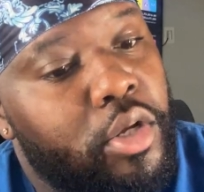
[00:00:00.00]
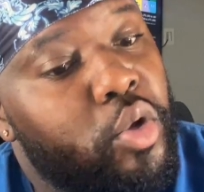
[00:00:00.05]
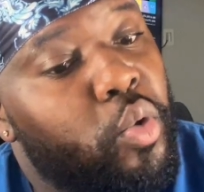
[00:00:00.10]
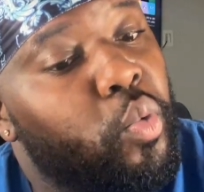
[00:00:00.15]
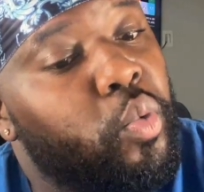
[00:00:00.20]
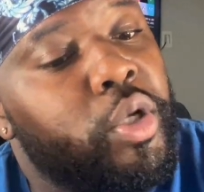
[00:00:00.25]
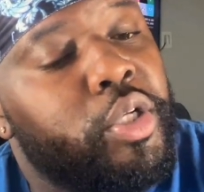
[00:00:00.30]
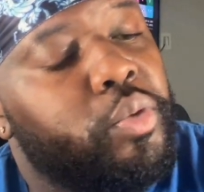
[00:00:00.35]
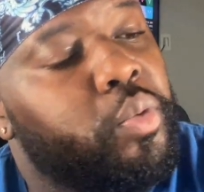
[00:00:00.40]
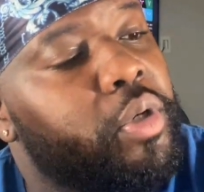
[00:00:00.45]

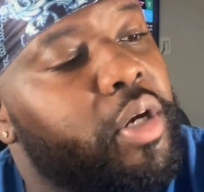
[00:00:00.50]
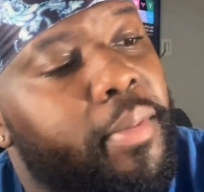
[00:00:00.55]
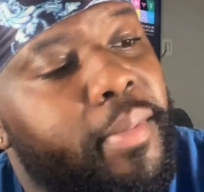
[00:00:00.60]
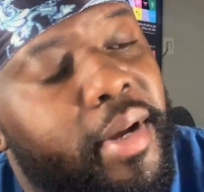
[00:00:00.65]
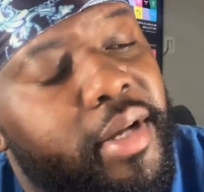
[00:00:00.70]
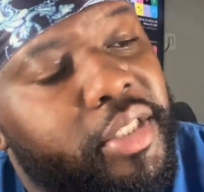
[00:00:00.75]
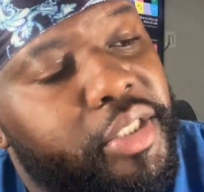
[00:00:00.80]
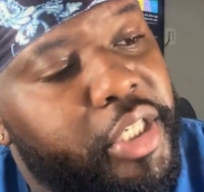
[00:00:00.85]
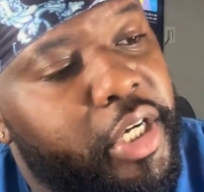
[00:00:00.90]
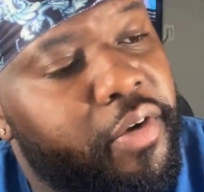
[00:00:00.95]
Which one of
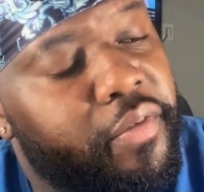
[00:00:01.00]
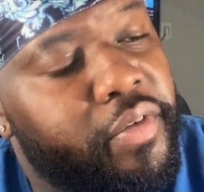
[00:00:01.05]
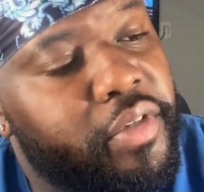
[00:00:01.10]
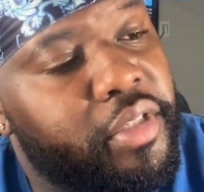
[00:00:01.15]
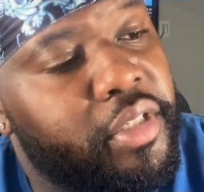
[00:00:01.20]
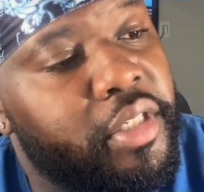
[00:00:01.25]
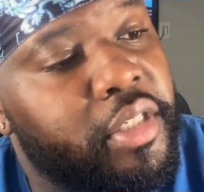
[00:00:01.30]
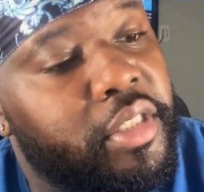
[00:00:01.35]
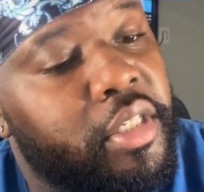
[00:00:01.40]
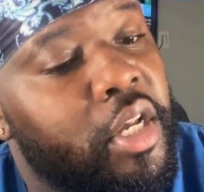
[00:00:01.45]
my
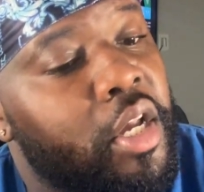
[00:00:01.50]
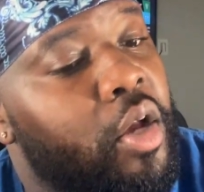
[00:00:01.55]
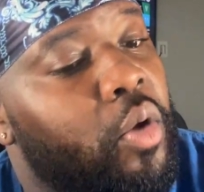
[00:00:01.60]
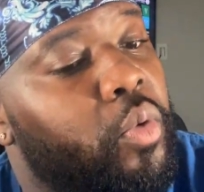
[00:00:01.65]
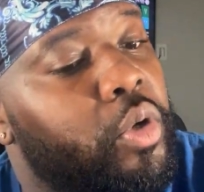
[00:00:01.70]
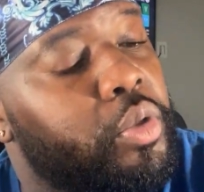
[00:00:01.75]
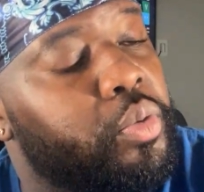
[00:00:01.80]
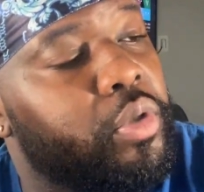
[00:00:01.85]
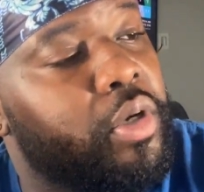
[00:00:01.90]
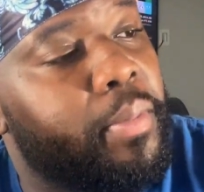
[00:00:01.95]
services,
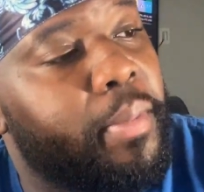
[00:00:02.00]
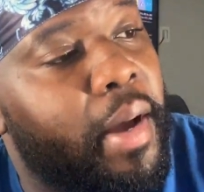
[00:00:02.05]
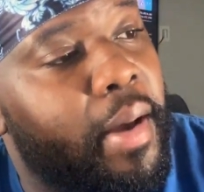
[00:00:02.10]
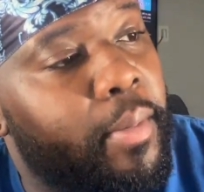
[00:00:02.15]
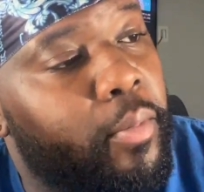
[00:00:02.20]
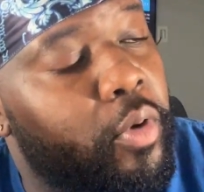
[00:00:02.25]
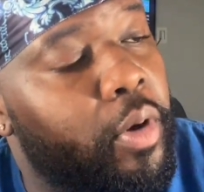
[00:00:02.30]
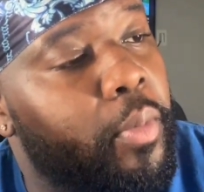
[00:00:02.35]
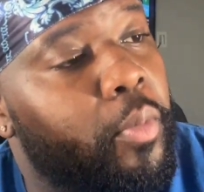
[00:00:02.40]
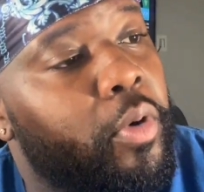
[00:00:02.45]
what
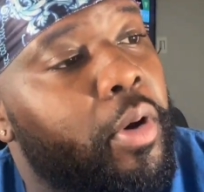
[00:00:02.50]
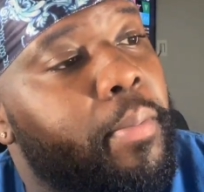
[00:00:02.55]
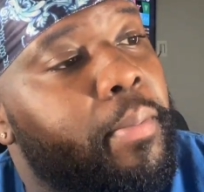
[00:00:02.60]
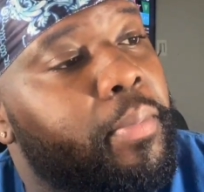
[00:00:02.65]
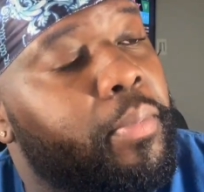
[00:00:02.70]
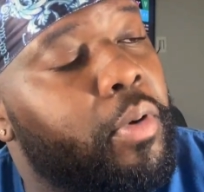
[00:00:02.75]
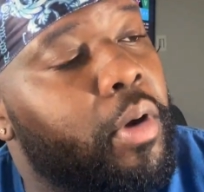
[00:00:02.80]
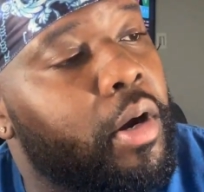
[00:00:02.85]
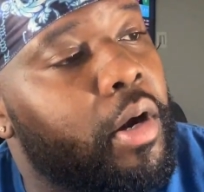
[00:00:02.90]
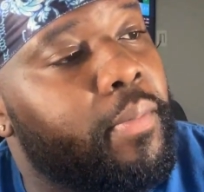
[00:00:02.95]

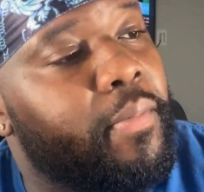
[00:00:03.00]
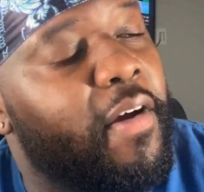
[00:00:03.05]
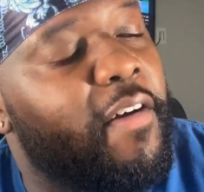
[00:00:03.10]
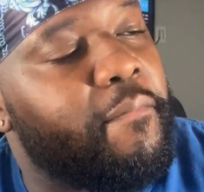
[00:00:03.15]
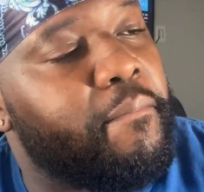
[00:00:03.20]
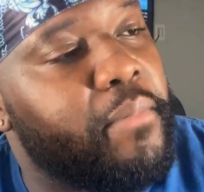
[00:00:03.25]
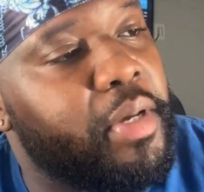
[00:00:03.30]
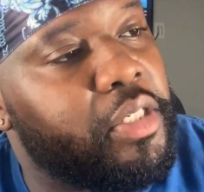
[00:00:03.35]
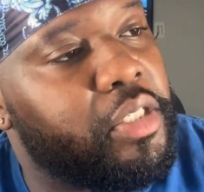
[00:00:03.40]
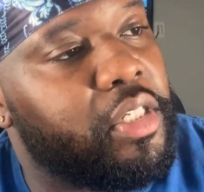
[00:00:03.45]
part of my
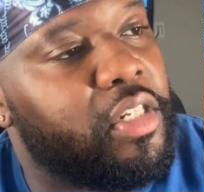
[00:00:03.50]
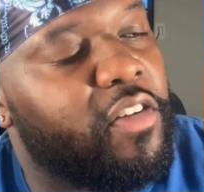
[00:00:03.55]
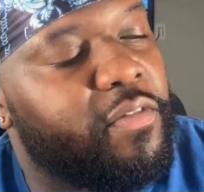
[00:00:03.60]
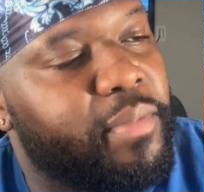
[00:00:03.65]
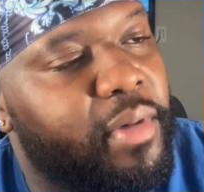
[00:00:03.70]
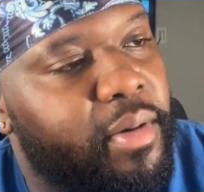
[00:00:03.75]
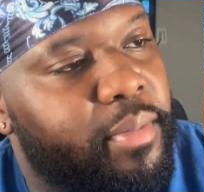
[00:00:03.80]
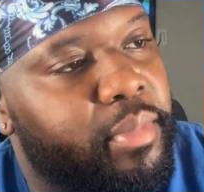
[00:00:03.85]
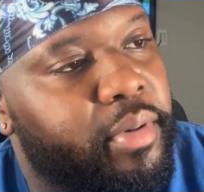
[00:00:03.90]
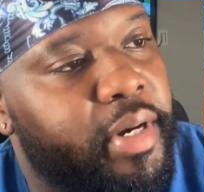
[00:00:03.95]
mission of
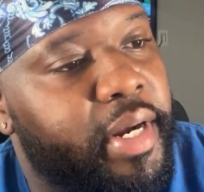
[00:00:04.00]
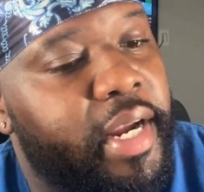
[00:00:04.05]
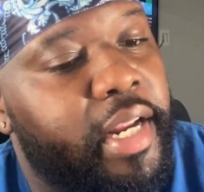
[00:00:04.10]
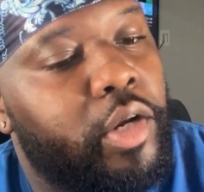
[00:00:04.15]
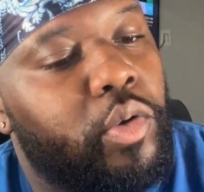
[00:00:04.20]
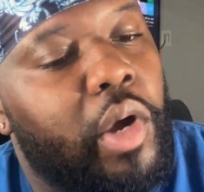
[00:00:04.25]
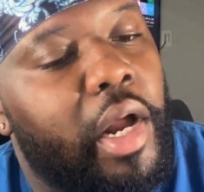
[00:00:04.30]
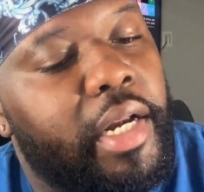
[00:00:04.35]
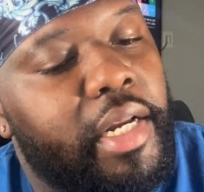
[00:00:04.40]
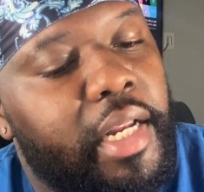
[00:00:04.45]
my brand
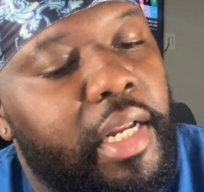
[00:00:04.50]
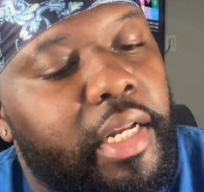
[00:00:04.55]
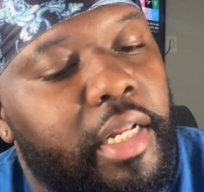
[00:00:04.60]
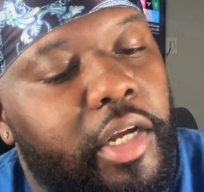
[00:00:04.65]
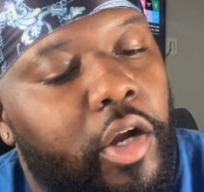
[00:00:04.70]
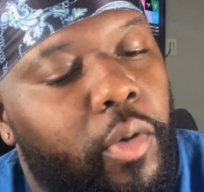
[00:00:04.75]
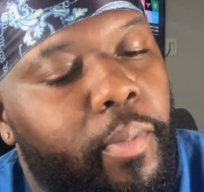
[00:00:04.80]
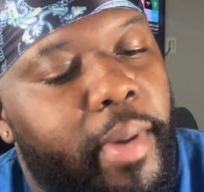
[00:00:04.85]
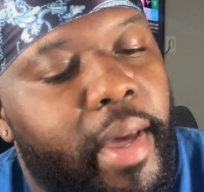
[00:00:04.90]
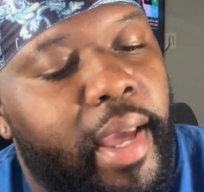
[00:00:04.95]
do I need to
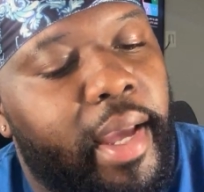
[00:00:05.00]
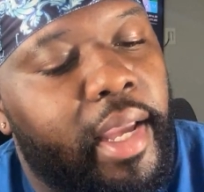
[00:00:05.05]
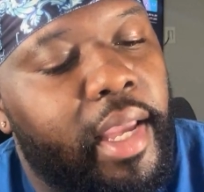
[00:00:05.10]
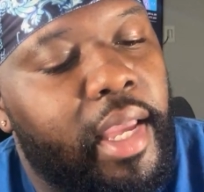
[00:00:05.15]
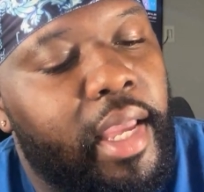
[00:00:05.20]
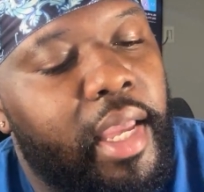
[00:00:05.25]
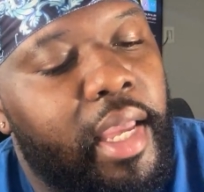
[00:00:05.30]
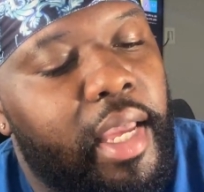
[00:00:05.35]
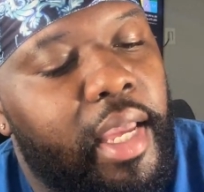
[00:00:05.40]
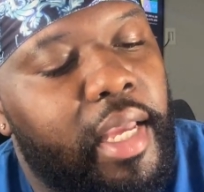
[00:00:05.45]
go back
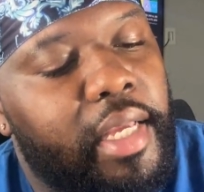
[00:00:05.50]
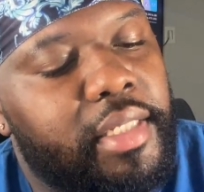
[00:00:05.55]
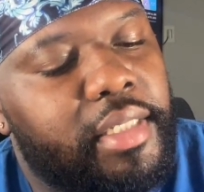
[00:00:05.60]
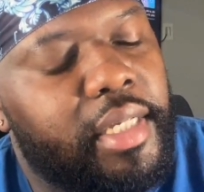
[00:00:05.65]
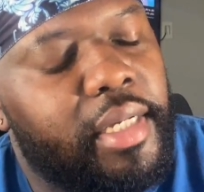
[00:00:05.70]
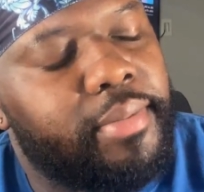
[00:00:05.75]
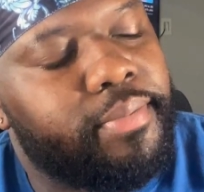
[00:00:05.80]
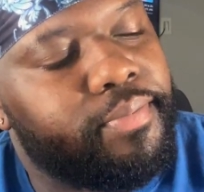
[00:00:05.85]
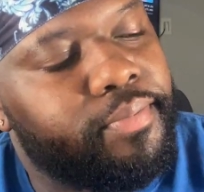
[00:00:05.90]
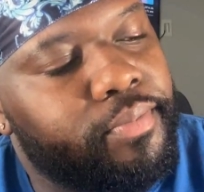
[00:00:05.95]
and
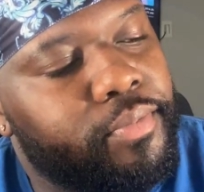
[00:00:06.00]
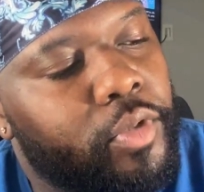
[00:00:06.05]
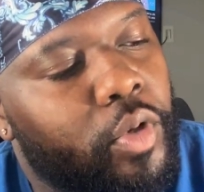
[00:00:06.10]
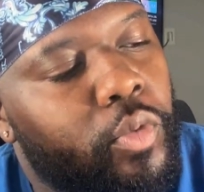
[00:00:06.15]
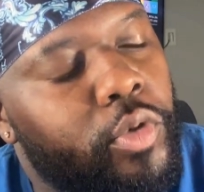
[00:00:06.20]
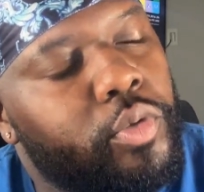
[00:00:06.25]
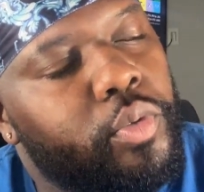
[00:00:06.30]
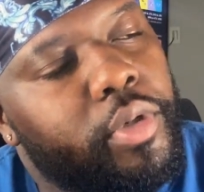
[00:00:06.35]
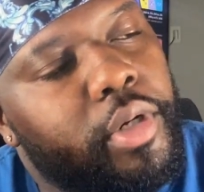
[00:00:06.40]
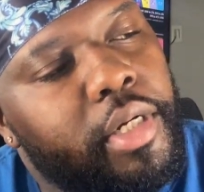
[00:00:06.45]
say,
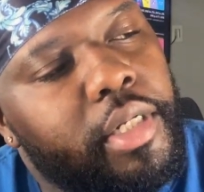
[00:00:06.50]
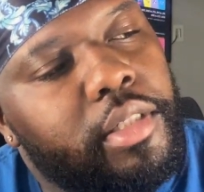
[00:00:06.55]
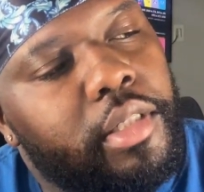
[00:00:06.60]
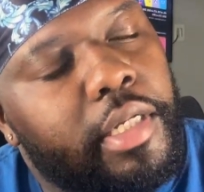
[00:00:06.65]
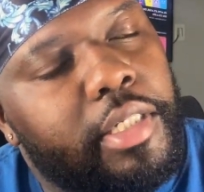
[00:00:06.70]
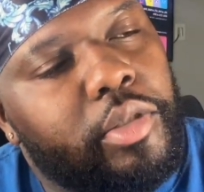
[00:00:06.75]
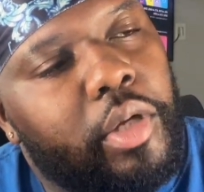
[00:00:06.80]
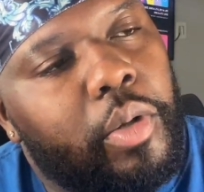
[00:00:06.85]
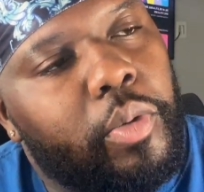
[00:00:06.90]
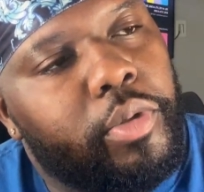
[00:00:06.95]
which one of these
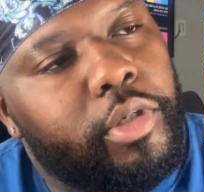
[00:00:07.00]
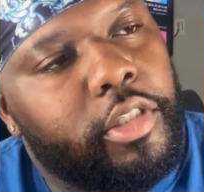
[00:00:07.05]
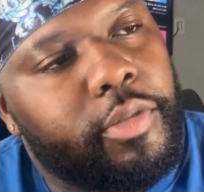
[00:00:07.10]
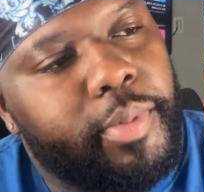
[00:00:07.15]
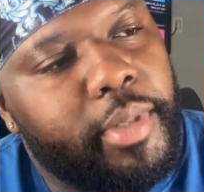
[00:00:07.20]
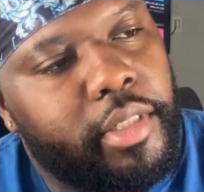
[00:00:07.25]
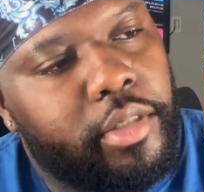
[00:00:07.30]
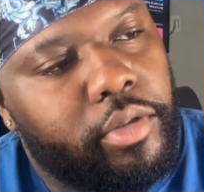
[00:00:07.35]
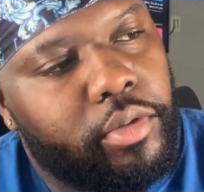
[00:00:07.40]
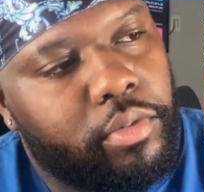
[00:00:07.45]
things do I want to
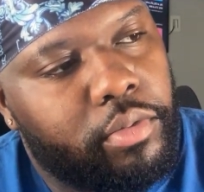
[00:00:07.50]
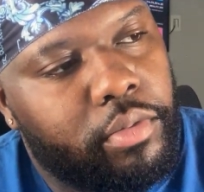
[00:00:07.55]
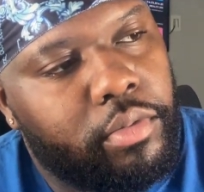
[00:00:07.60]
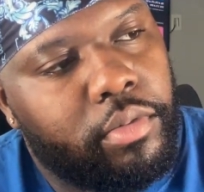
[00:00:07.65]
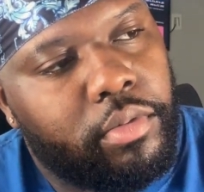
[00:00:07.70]
speak to?